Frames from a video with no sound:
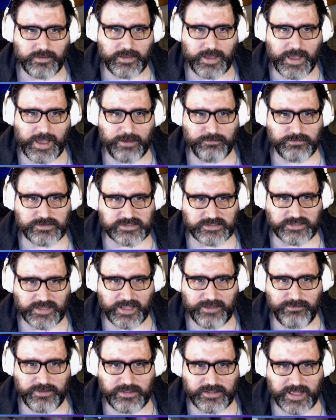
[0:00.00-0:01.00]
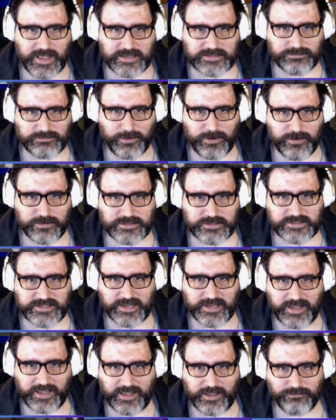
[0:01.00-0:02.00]
I was 11 last March,
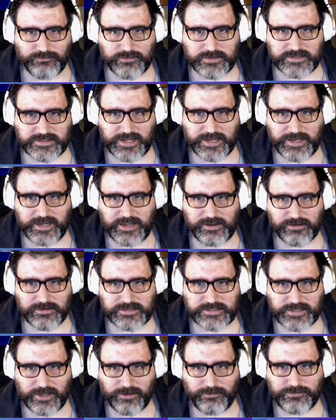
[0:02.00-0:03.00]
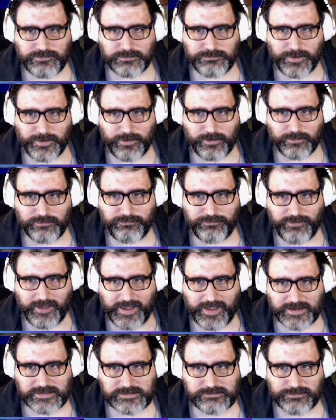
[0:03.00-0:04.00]
said Anne, resigning herself to bald
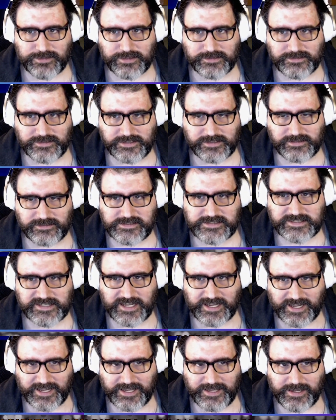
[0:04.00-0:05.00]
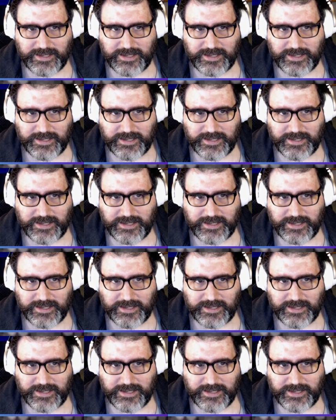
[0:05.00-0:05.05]
facts with a little sigh.